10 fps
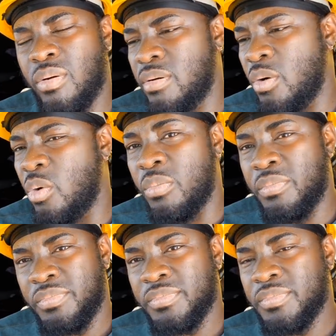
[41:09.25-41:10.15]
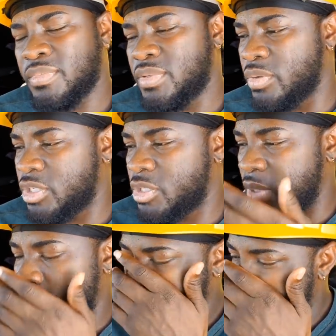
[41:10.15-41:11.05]
home so to
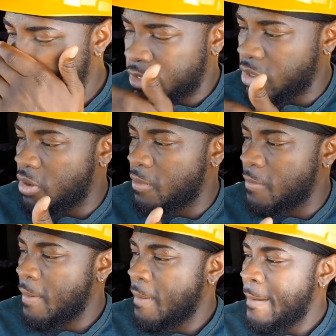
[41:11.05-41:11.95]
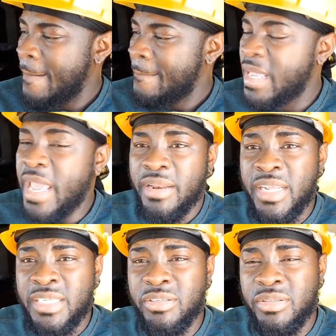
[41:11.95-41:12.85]
speak so yeah
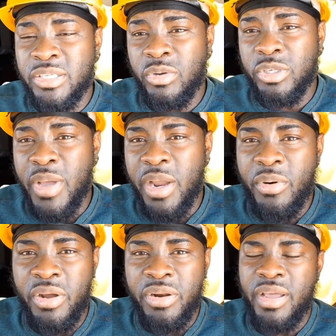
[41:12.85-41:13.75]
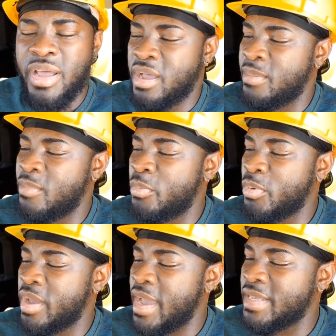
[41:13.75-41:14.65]
this is this was my run um hope
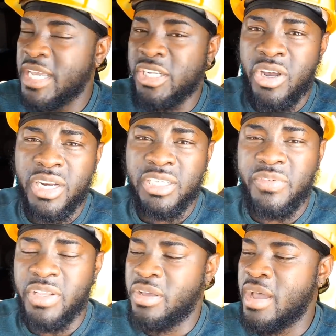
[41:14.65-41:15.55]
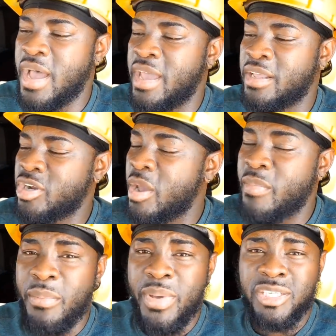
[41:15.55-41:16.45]
you guys enjoy this video i try
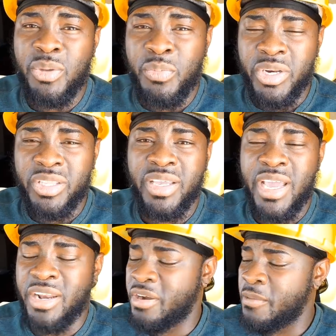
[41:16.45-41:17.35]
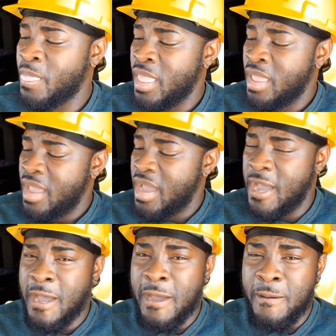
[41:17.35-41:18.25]
my best to put it together
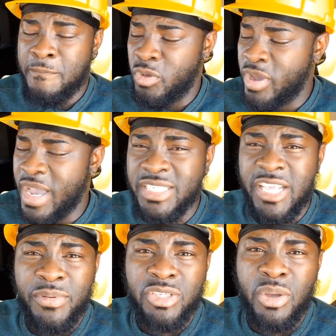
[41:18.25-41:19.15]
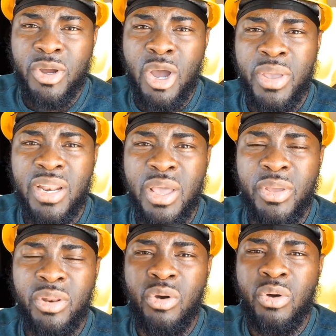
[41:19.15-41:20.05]
um you guys leave me some comment let
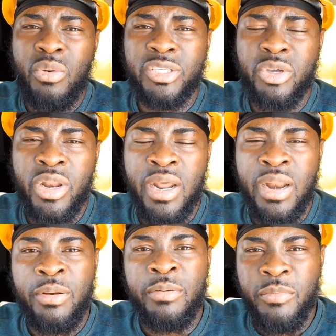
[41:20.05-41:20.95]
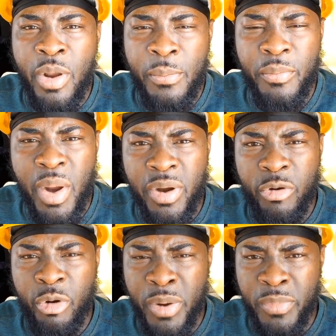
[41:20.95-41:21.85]
me know what's going on and rem remember
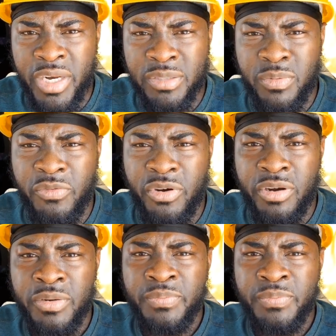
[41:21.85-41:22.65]
remember this before